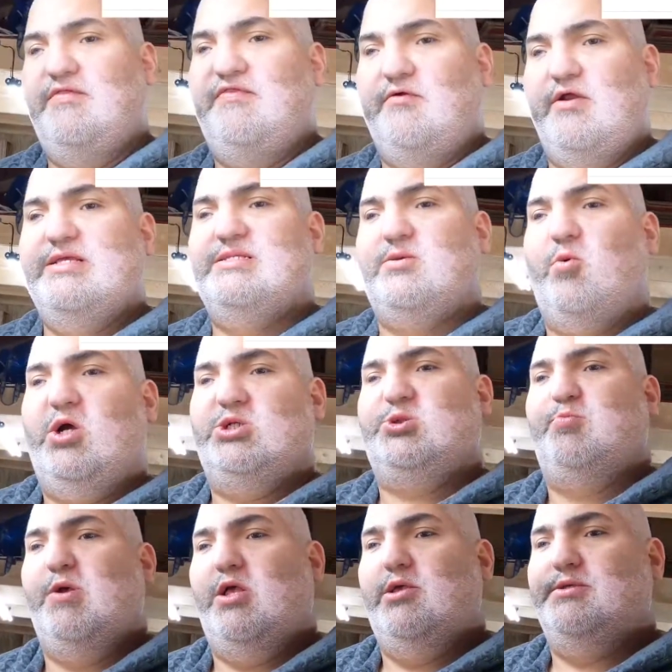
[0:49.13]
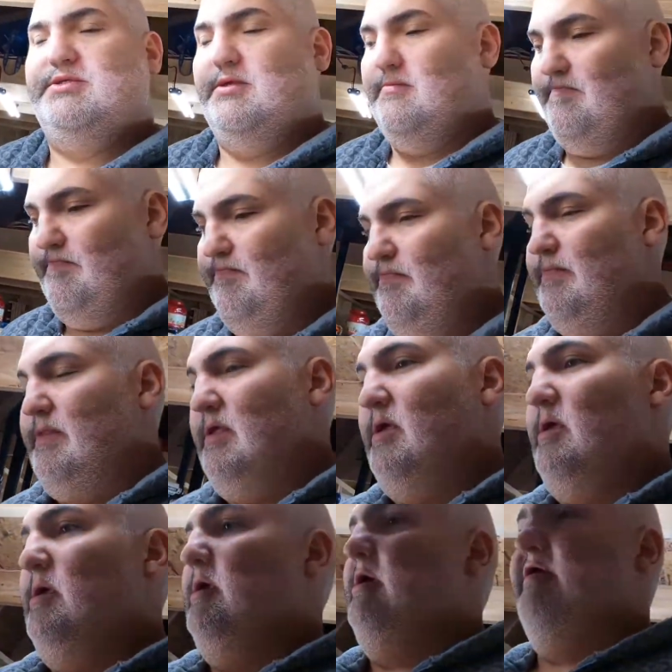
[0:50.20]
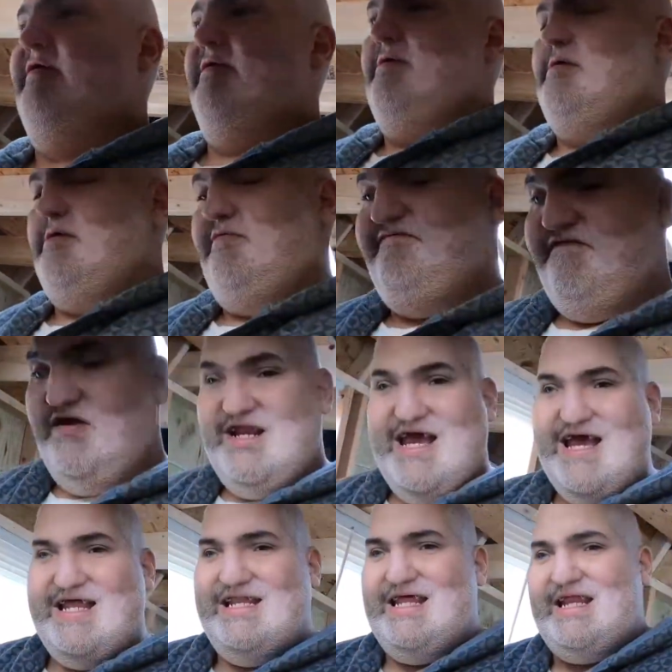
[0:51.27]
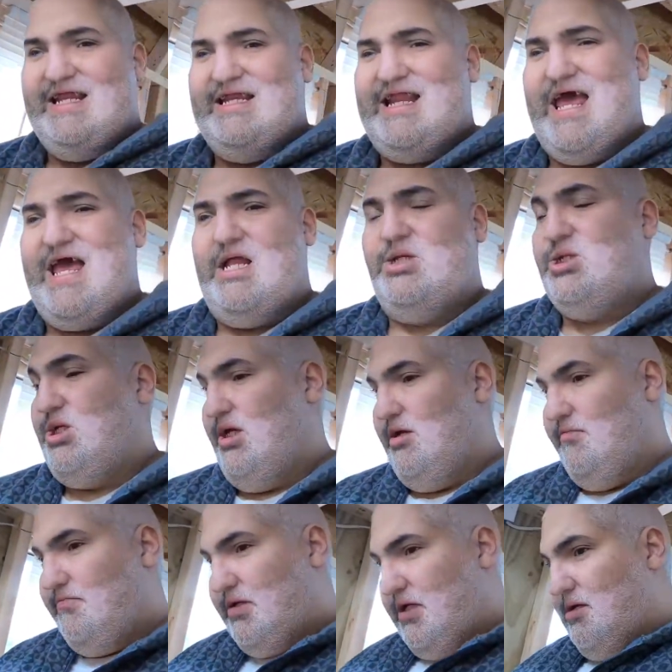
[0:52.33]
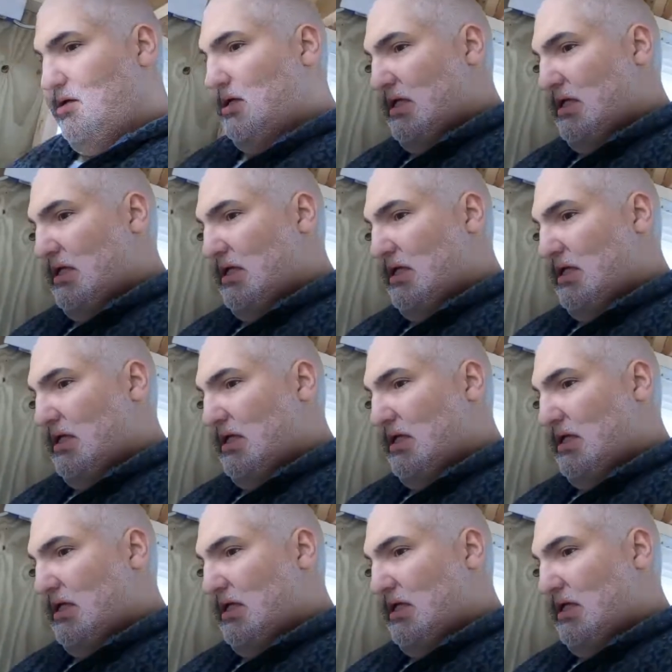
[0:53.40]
of 3 squash balls for $9.99 shipped.